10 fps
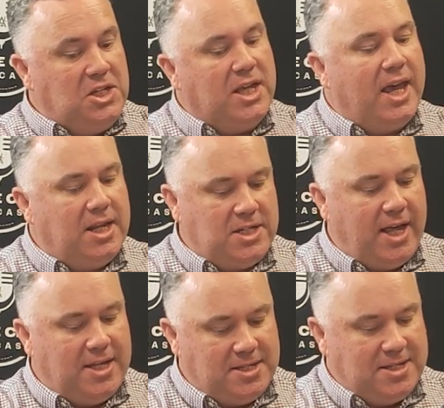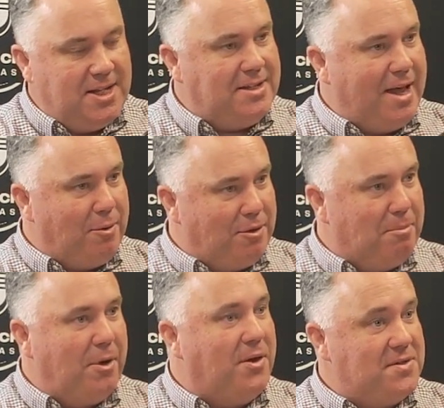Did you get a chance to sit down with
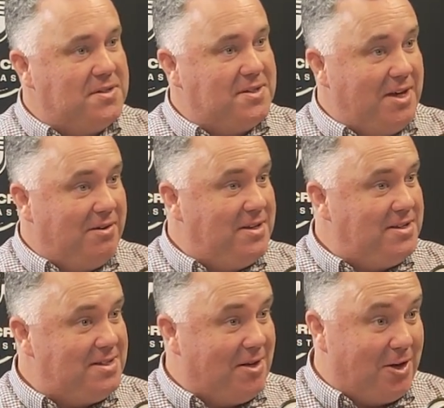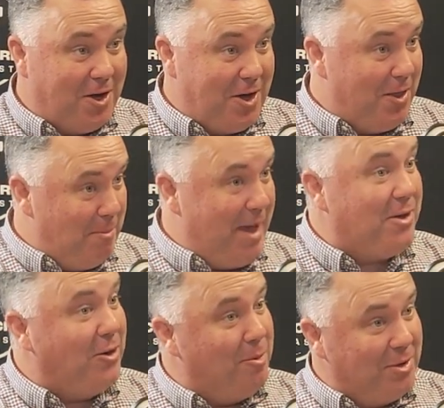them post-series? I know that
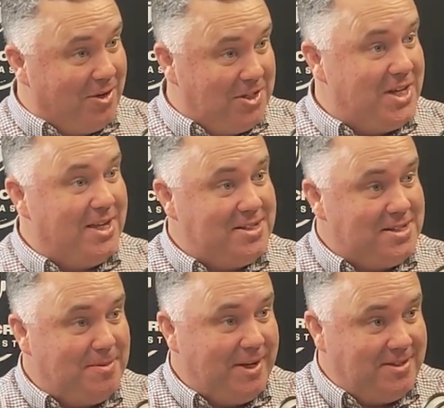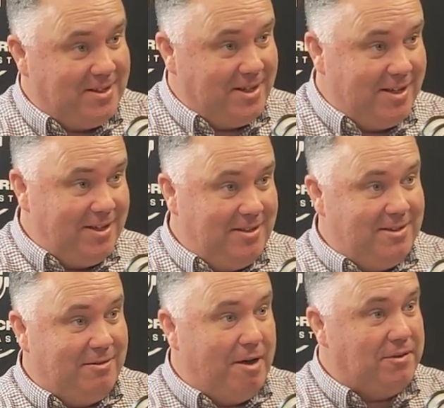Matt Kuhneman got a chance to speak to
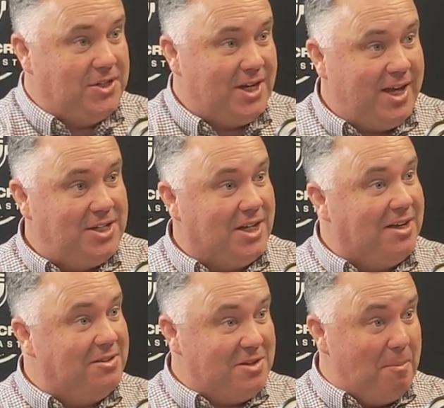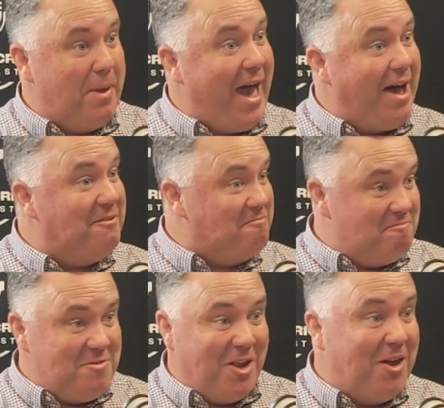Ravi Jadeja about,
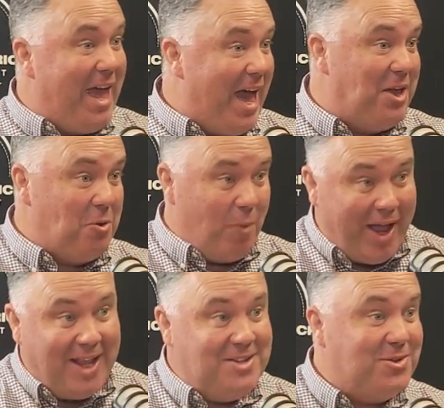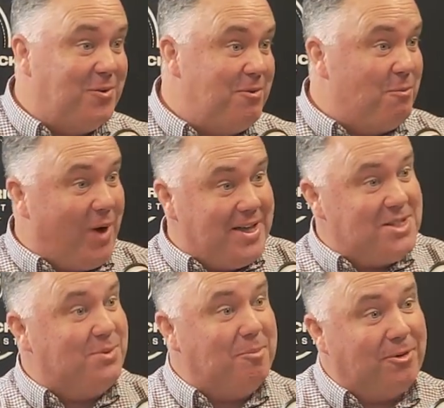you know, how you went or
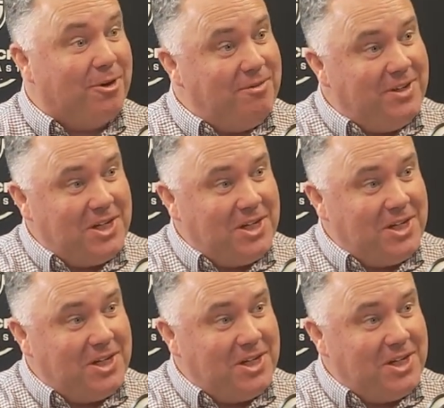ways to improve.